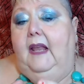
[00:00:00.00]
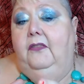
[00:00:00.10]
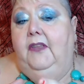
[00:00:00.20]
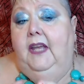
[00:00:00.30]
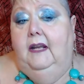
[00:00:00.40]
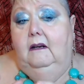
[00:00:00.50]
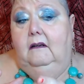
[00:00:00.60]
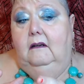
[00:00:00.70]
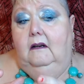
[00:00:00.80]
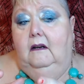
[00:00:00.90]
that
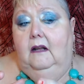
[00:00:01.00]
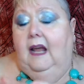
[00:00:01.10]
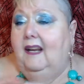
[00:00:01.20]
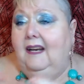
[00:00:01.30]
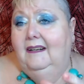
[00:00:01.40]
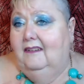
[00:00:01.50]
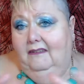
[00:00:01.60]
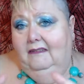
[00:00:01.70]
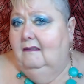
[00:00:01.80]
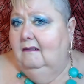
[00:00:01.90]
I didn't
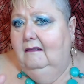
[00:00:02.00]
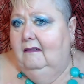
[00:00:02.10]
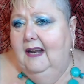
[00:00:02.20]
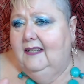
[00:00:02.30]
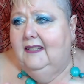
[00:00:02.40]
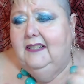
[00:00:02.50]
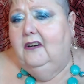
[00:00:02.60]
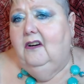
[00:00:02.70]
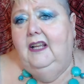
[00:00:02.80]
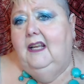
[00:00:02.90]

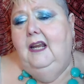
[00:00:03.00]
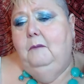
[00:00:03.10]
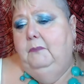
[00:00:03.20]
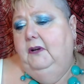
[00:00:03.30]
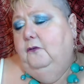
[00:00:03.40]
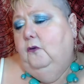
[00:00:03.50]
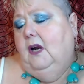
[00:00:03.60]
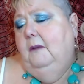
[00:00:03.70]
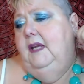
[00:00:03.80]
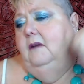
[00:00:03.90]
necessarily keep before.
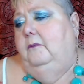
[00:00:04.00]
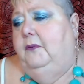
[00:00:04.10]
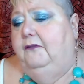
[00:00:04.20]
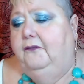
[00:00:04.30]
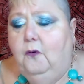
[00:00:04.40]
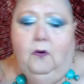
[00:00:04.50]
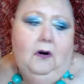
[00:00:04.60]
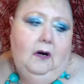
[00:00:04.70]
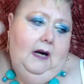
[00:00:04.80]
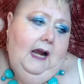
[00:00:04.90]
I mean,
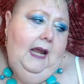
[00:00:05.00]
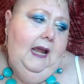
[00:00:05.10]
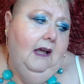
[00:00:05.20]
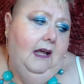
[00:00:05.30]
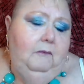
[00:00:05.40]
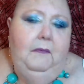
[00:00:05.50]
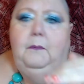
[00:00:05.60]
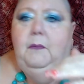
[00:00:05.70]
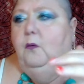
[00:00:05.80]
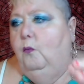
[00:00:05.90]
before I had
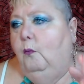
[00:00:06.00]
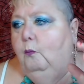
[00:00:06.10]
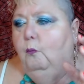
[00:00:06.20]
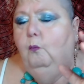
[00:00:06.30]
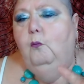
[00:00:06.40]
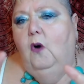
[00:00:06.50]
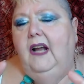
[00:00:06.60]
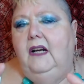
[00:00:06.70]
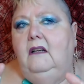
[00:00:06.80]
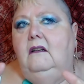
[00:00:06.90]
maybe
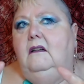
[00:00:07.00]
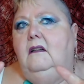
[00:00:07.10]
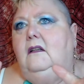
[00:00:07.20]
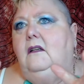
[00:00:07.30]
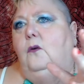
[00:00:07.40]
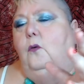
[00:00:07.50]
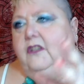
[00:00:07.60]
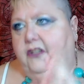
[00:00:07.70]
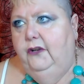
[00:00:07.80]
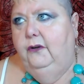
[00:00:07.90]
one or
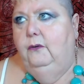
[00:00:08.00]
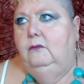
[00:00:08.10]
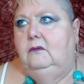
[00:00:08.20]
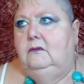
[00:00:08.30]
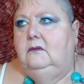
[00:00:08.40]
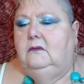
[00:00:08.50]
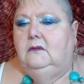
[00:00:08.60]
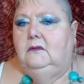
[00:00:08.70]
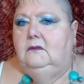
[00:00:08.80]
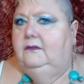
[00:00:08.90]
two
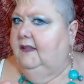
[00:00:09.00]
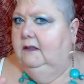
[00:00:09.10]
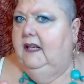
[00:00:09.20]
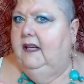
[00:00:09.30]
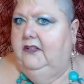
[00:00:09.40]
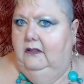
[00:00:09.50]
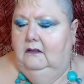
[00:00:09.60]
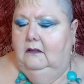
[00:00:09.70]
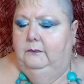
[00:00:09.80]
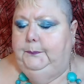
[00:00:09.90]
foundations,